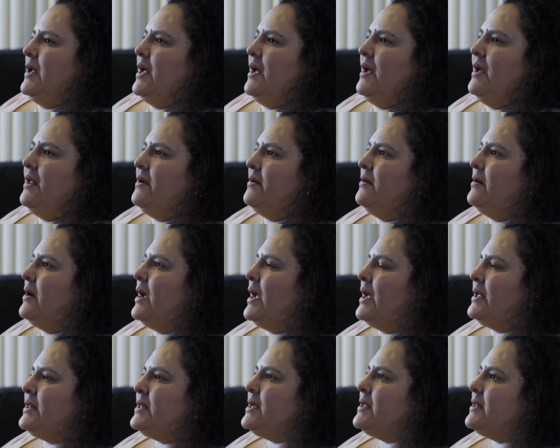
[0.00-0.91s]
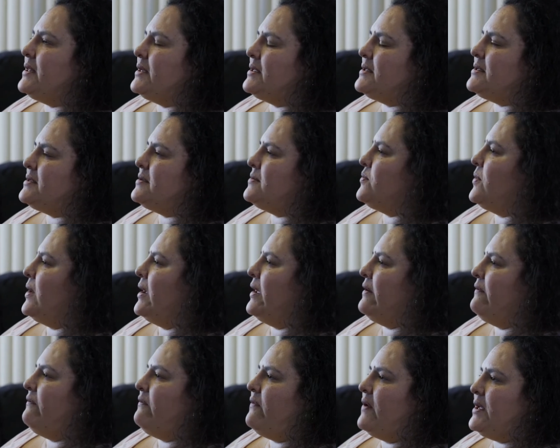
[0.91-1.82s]
I don't know, I think that's why I
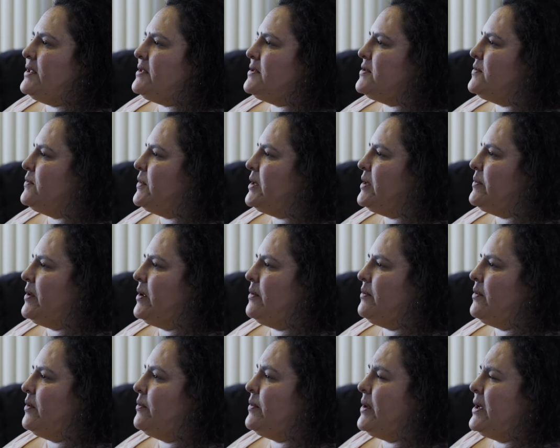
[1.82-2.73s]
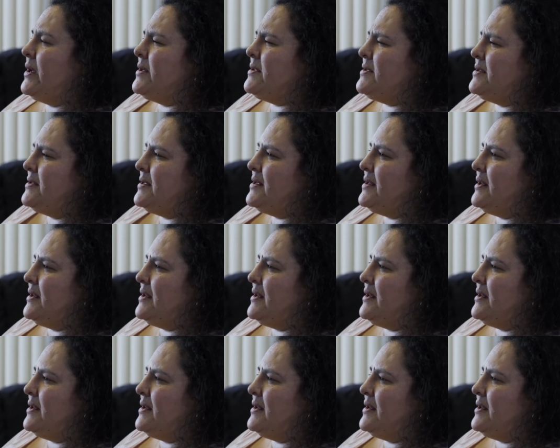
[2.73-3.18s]
invite so many people, because